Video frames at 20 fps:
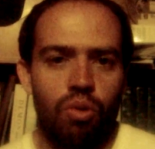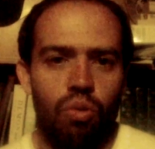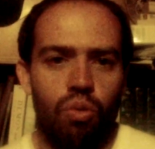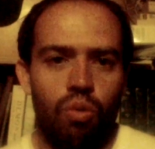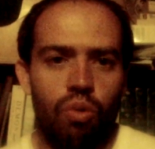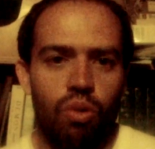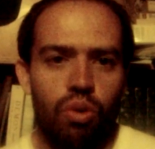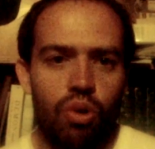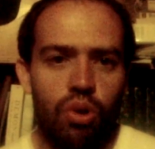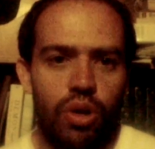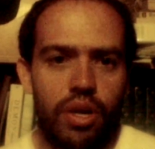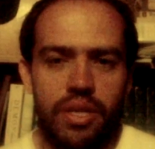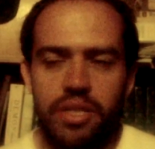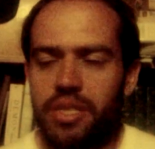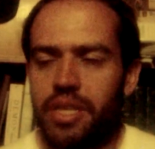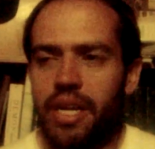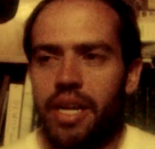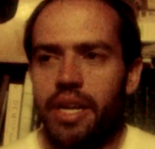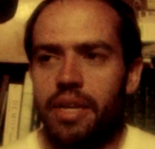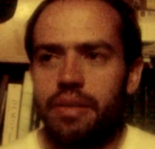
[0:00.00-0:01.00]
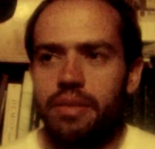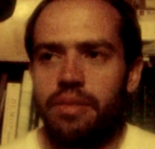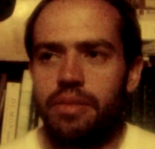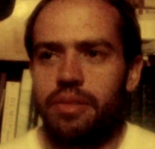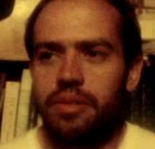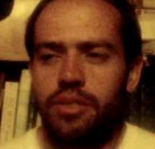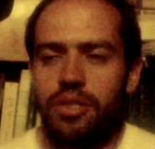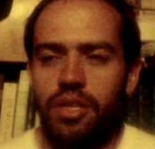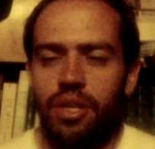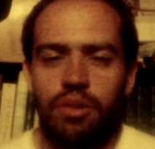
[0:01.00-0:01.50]
or is that
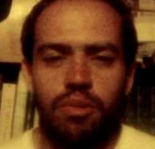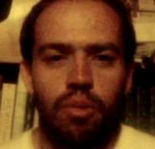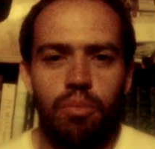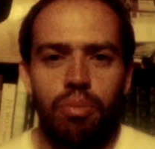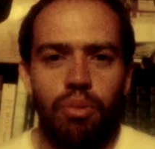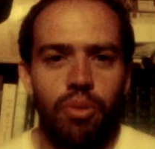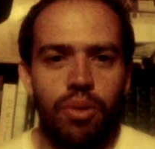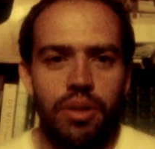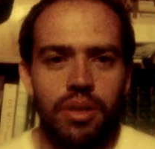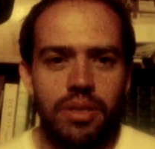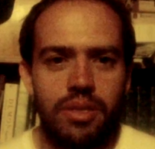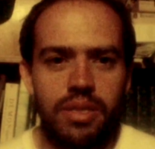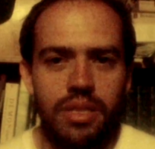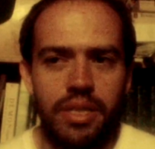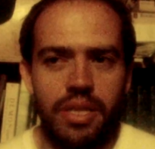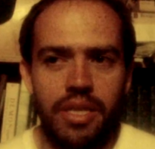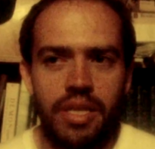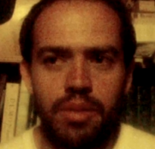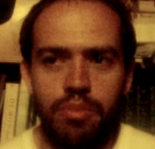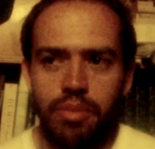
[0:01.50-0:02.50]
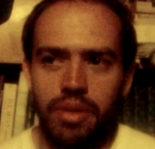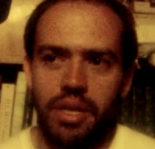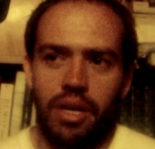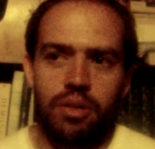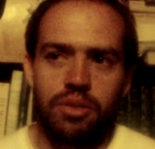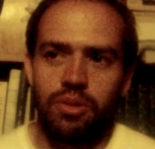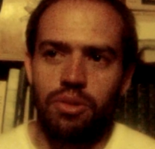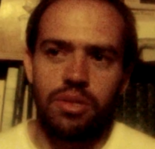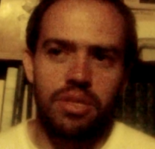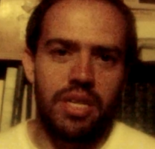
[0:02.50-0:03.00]
a pointless thing, but
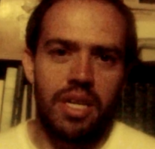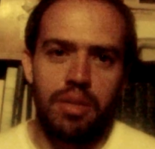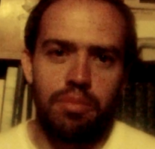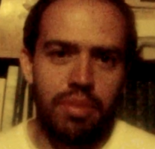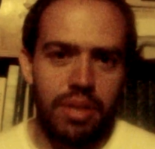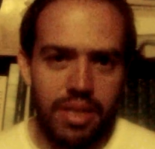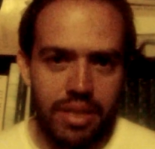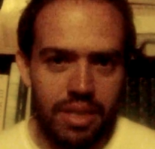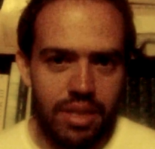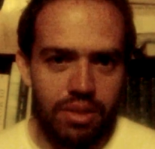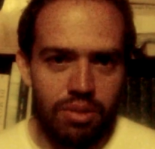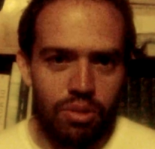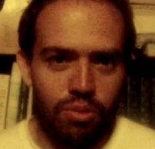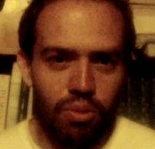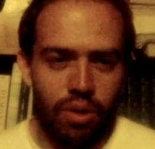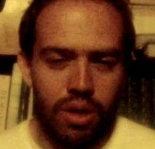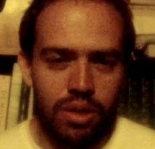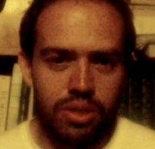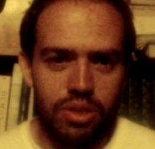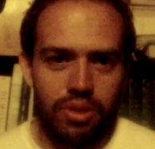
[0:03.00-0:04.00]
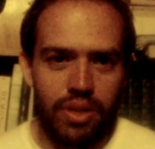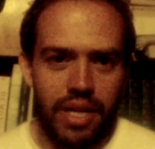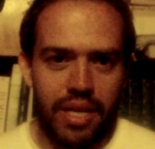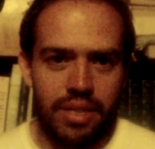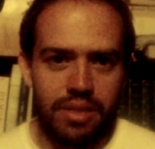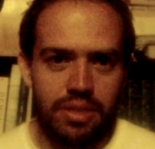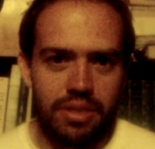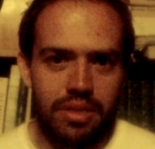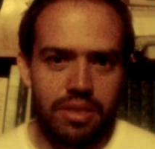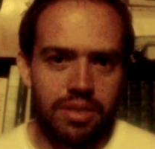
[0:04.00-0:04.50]
also it's not a big deal to walk two
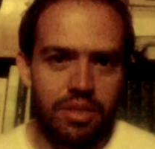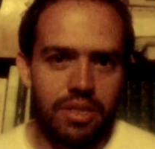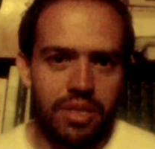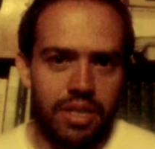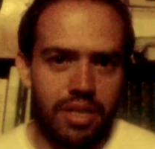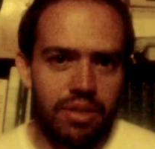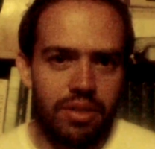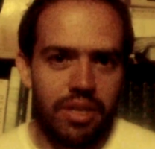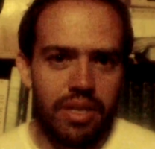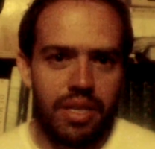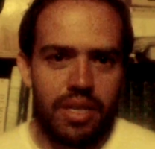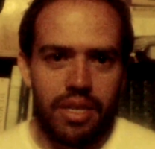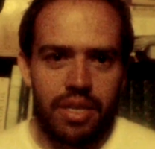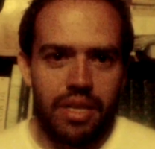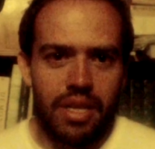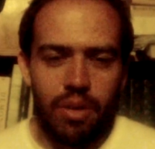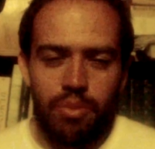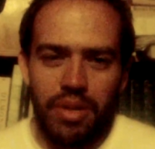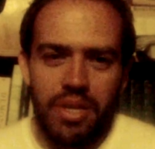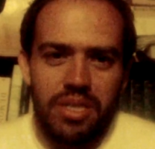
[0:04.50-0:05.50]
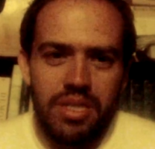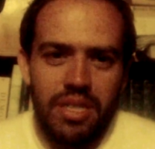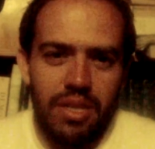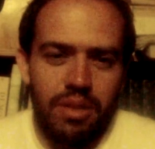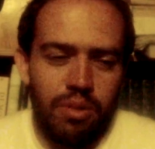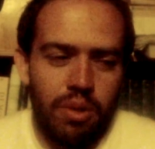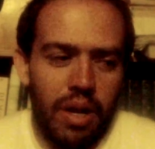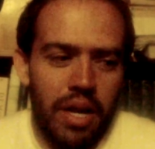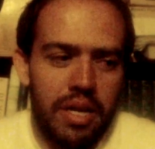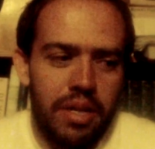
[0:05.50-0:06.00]
houses. I mean,
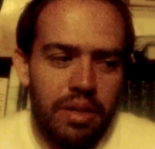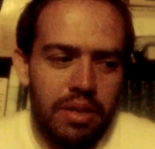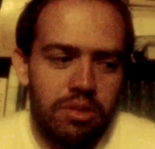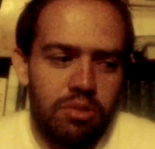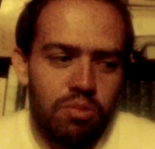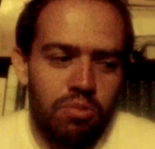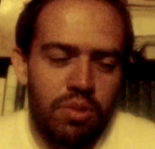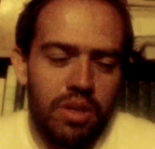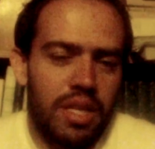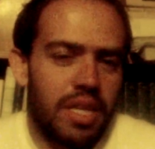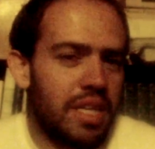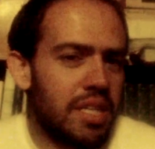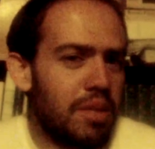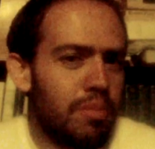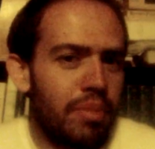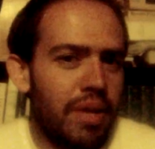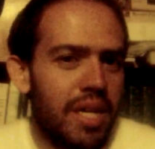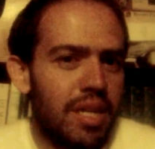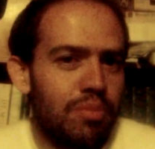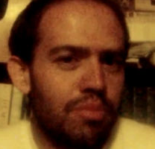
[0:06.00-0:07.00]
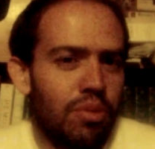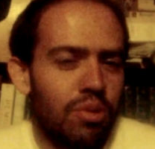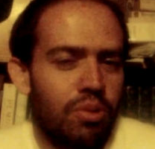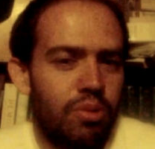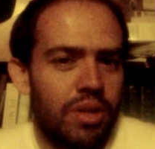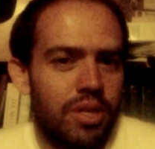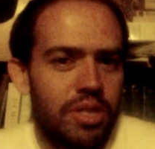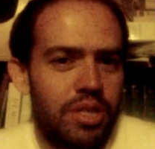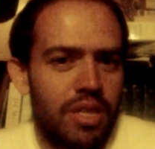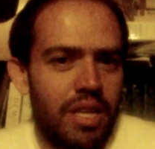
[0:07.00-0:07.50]
it's really a debatable
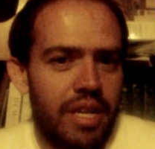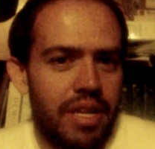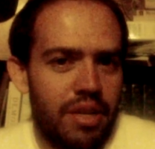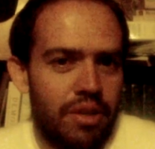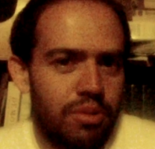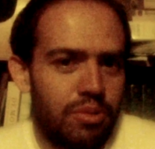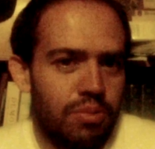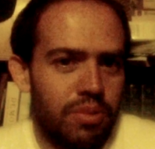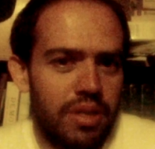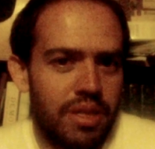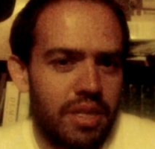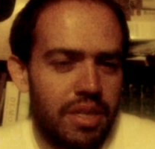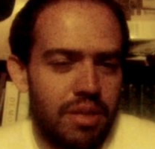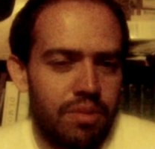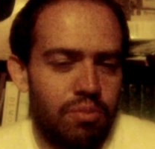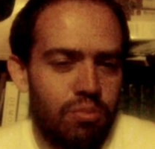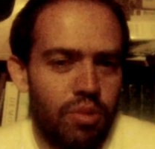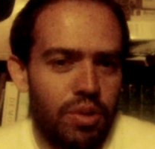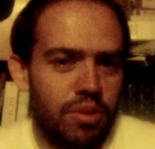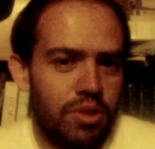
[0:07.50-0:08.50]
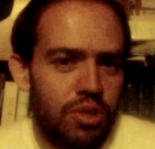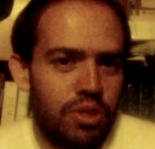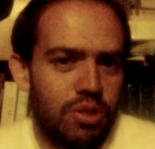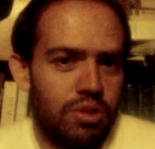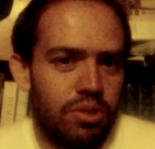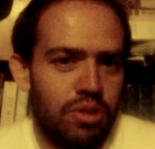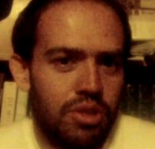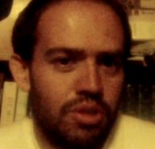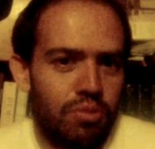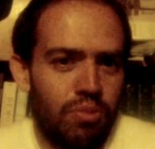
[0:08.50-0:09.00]
question. Like, what should
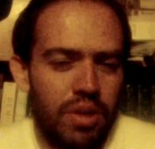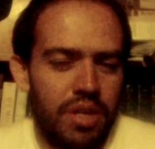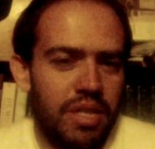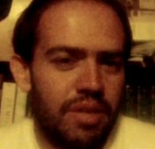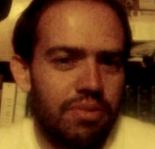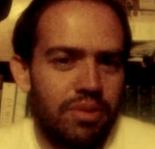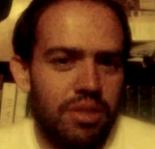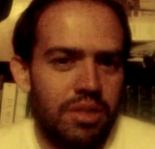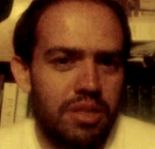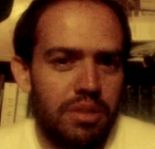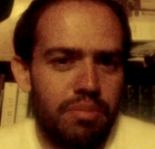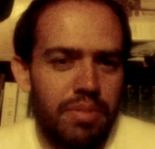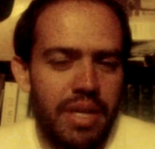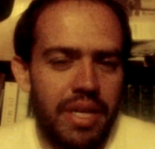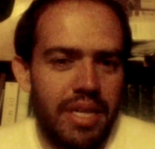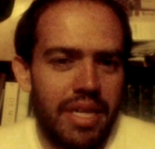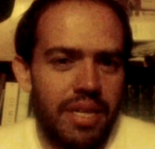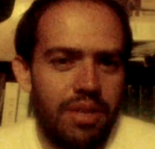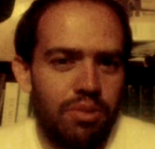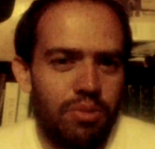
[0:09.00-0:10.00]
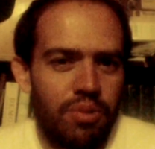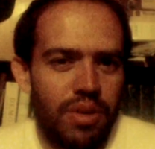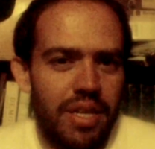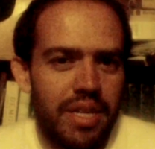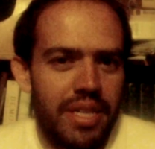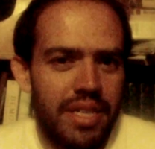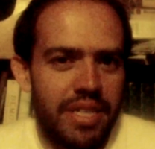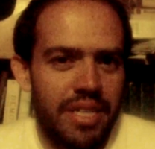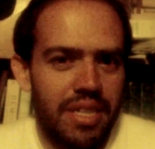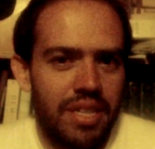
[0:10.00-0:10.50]
you do? What difference does it make either
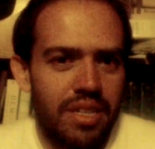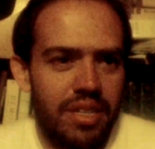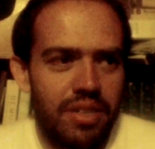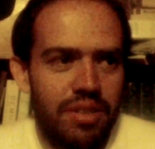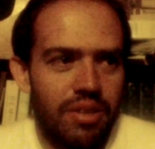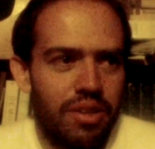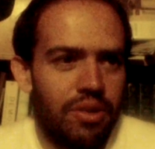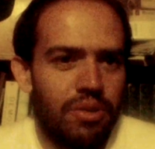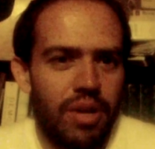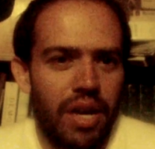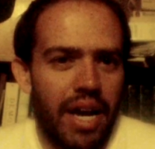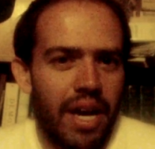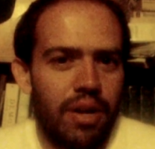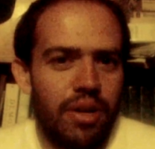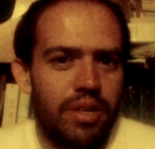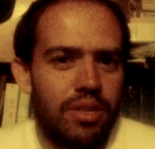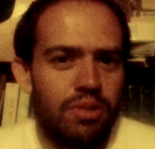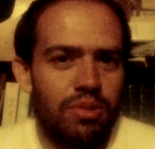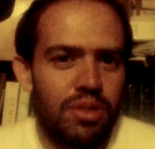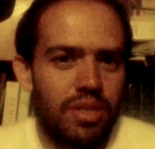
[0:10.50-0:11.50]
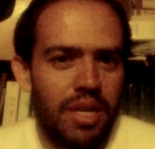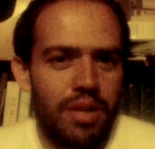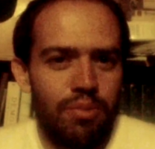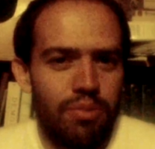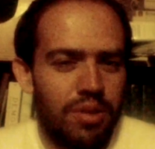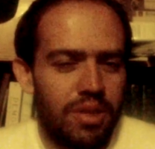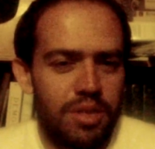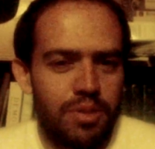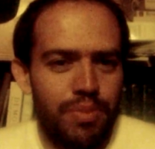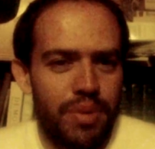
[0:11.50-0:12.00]
way? How can you say
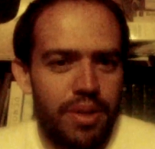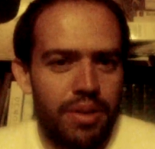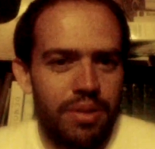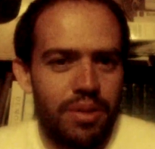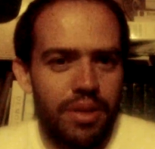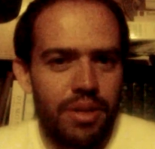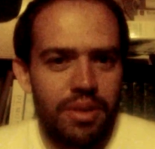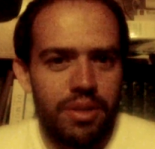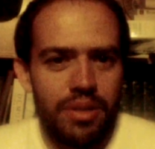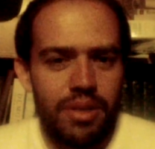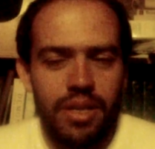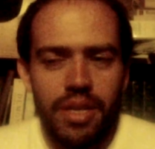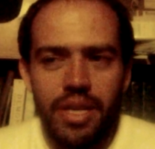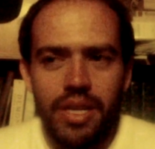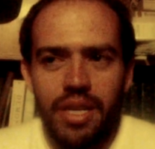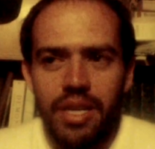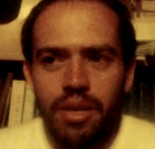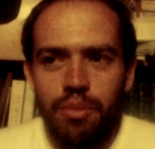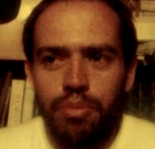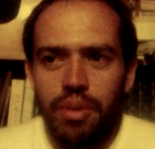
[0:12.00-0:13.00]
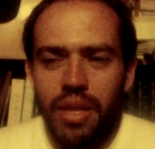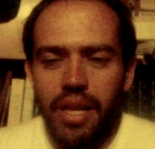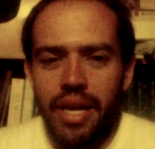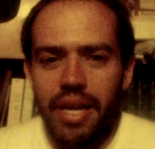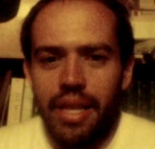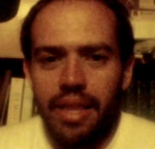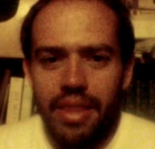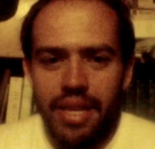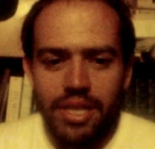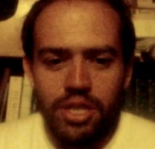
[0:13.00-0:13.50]
one is better than the other? But
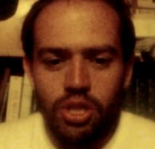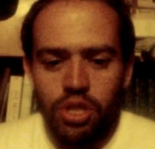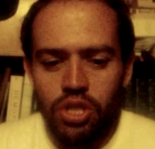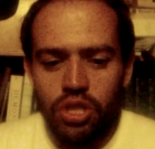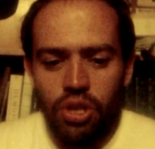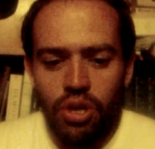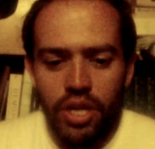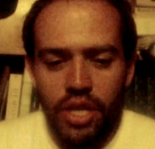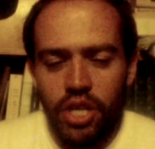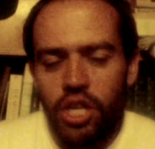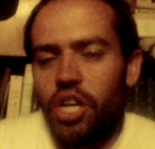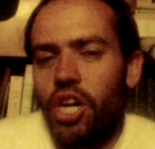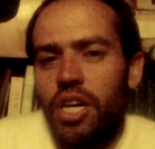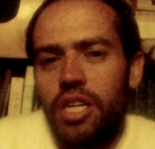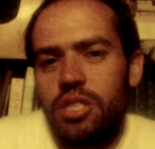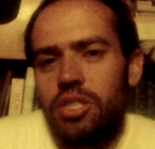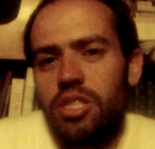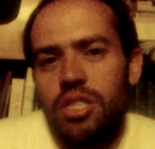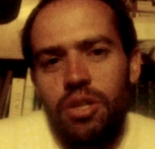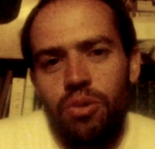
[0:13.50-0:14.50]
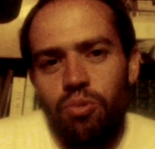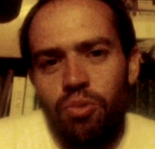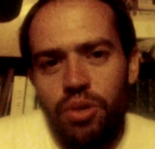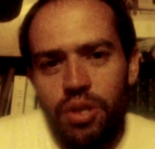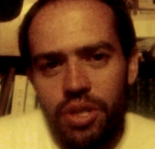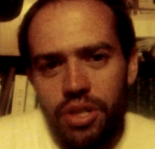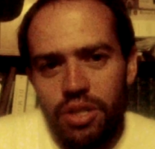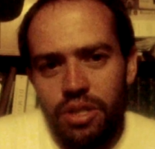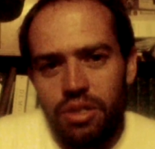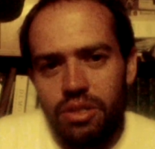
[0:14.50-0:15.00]
like, they just started cussing at
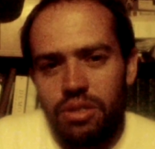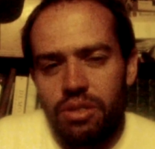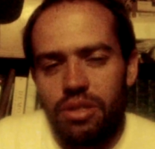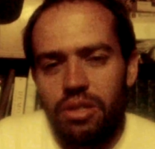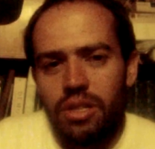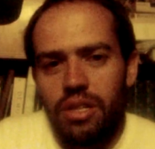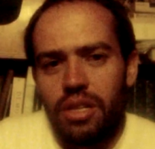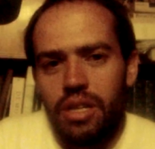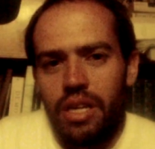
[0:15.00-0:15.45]
one another,